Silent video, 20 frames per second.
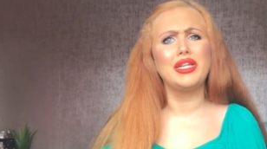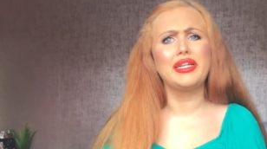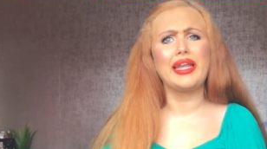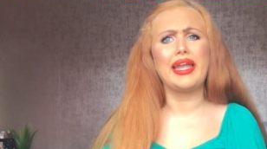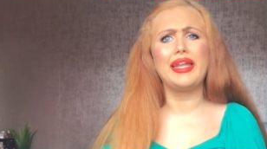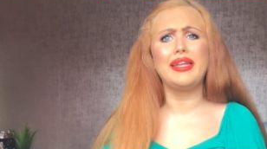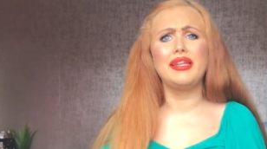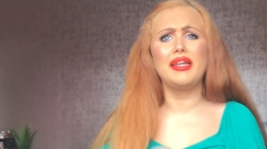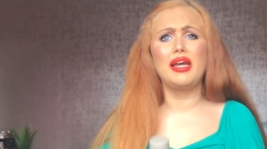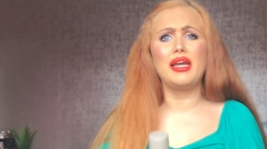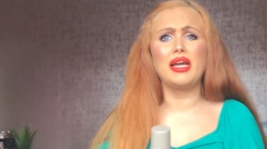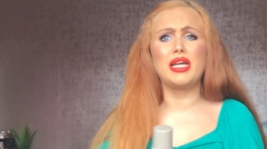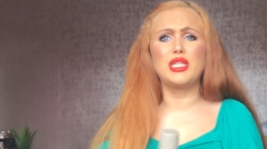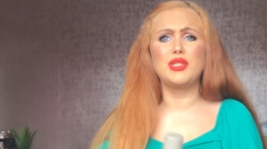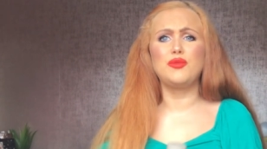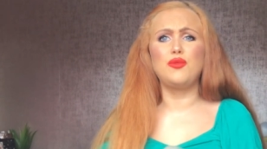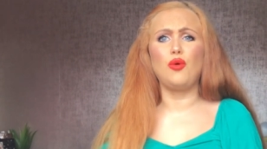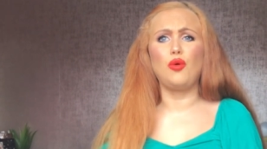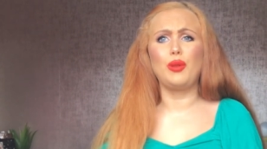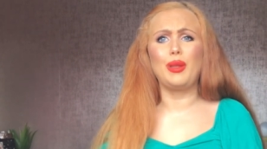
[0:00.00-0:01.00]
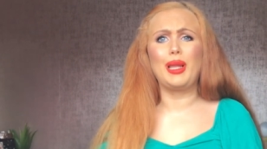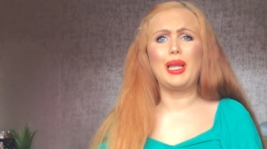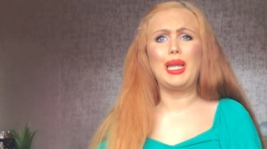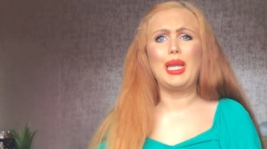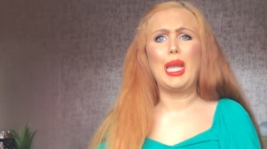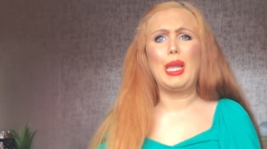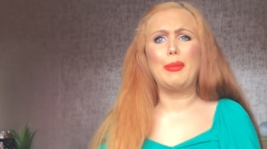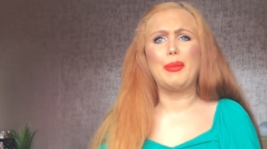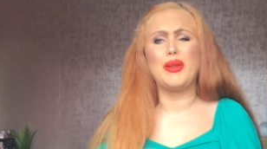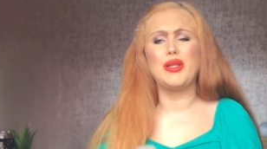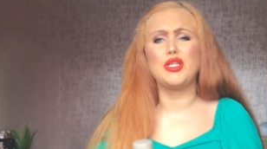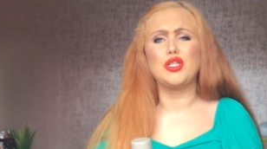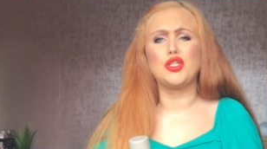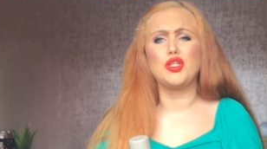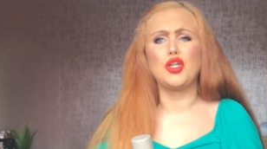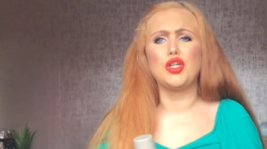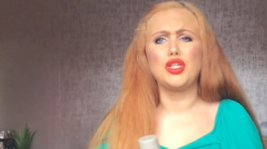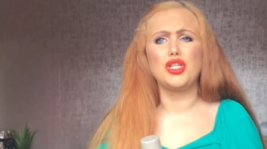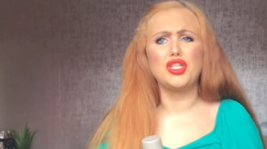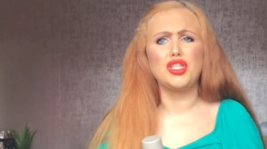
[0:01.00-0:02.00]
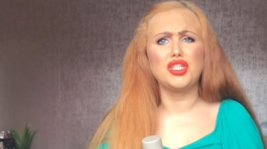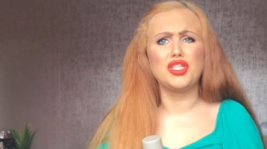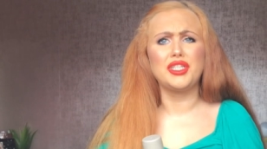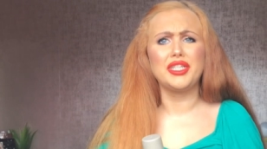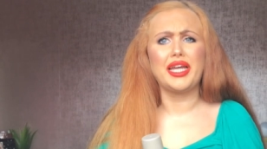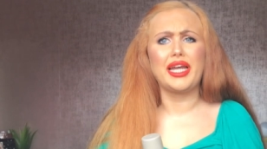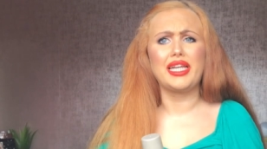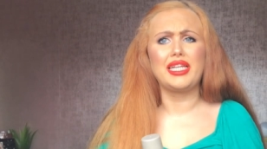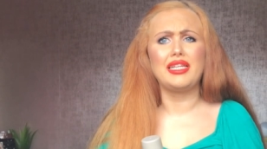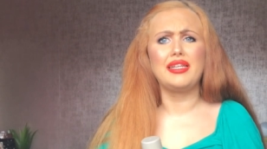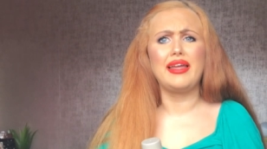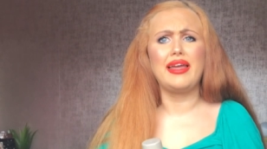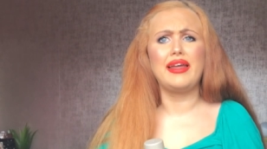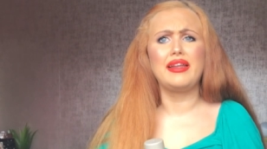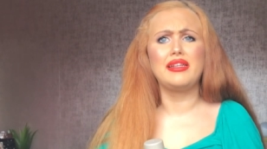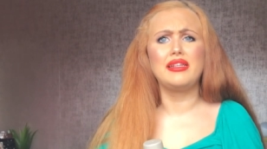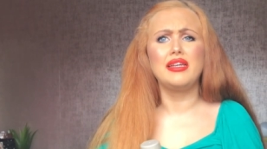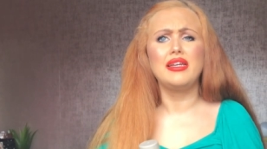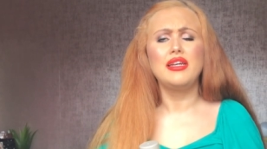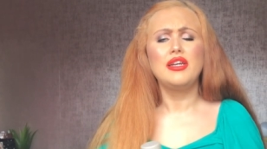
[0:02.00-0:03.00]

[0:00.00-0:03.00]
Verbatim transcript: I did exfoliate a little bit in Tuesday just to get the dead